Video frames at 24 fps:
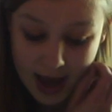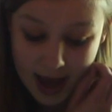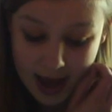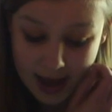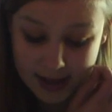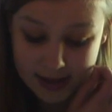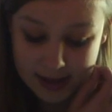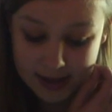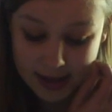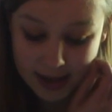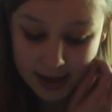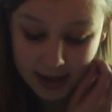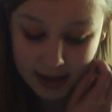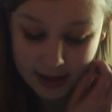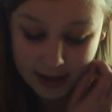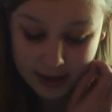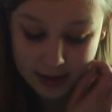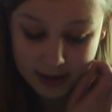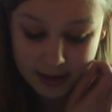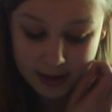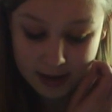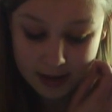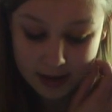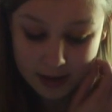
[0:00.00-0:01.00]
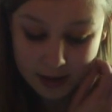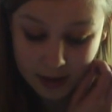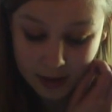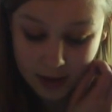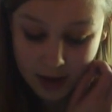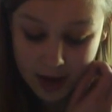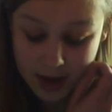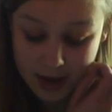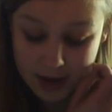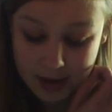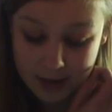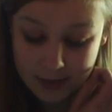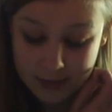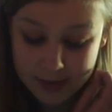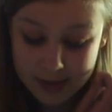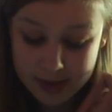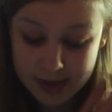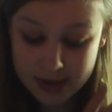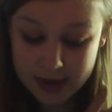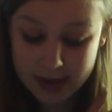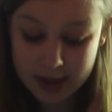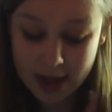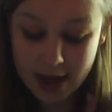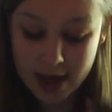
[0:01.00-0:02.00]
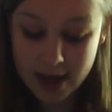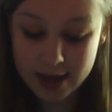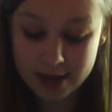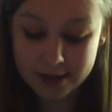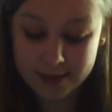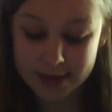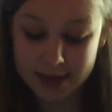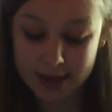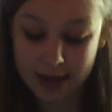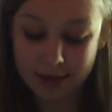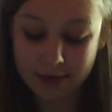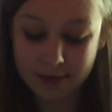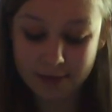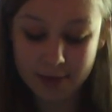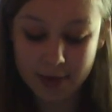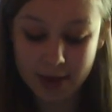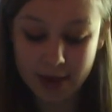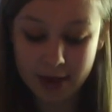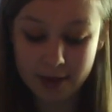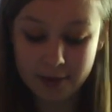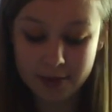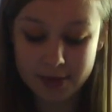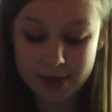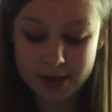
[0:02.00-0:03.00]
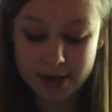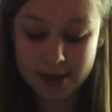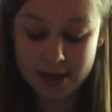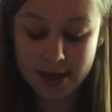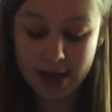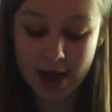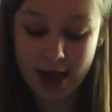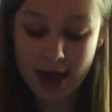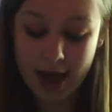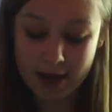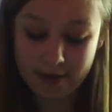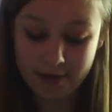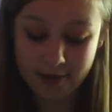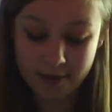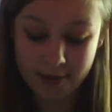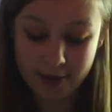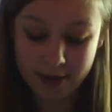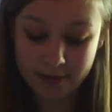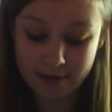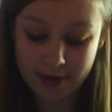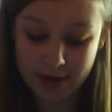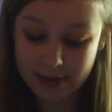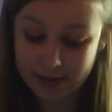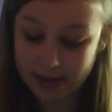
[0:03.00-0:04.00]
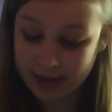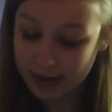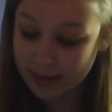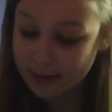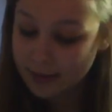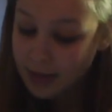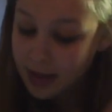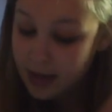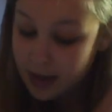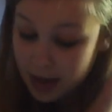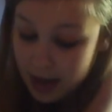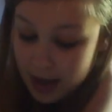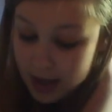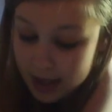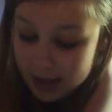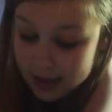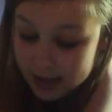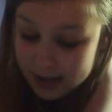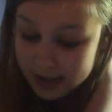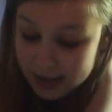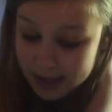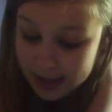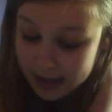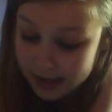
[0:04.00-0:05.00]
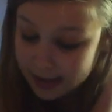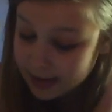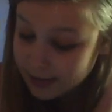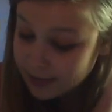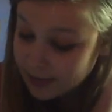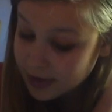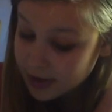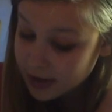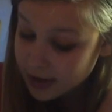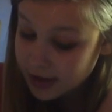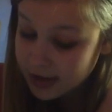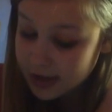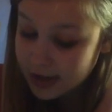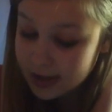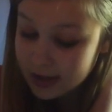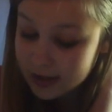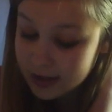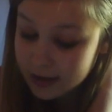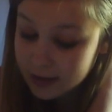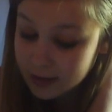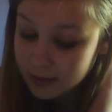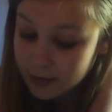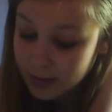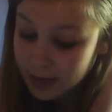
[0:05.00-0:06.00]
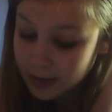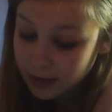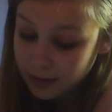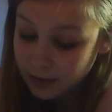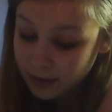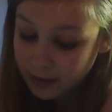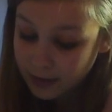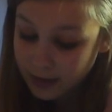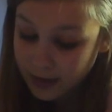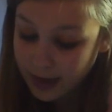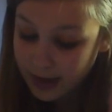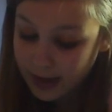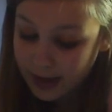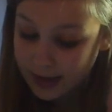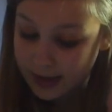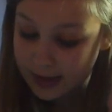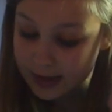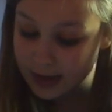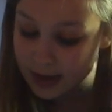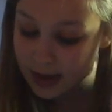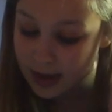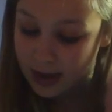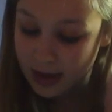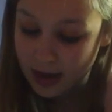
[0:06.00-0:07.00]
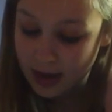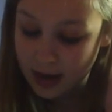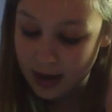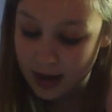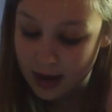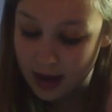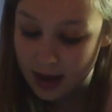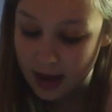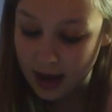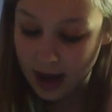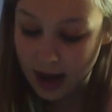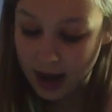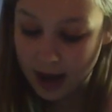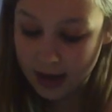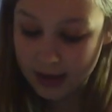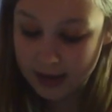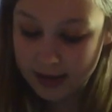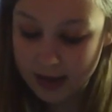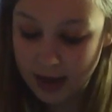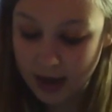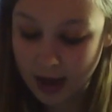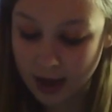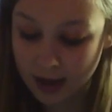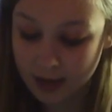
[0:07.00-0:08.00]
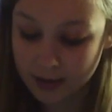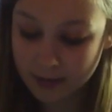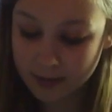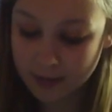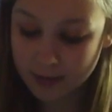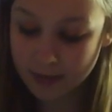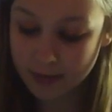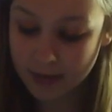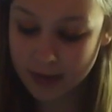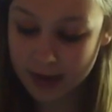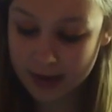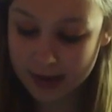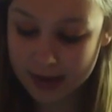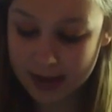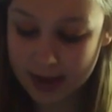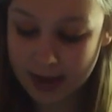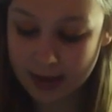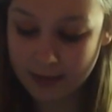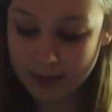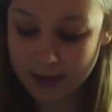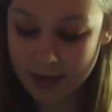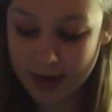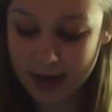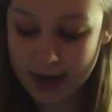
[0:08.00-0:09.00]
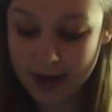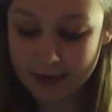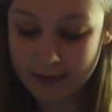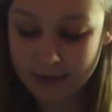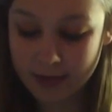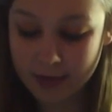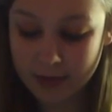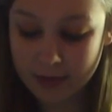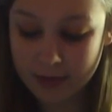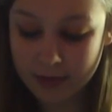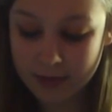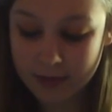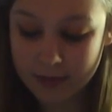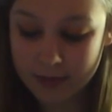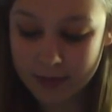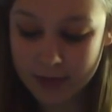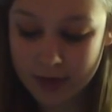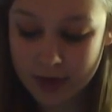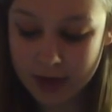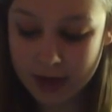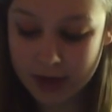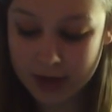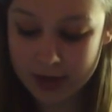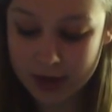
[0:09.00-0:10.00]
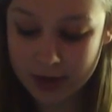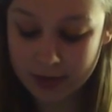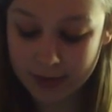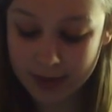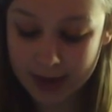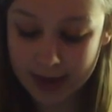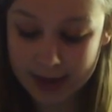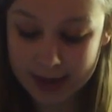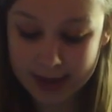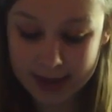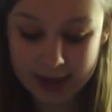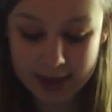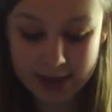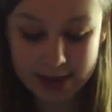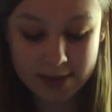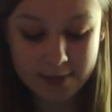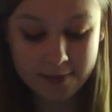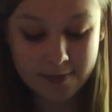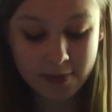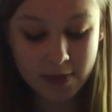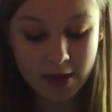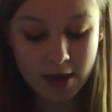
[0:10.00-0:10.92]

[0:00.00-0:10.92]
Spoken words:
and he not only wanted to hurt himself, but he wanted to hurt everyone around him. She tells him that she went through things as hard as him, but never could do what he did.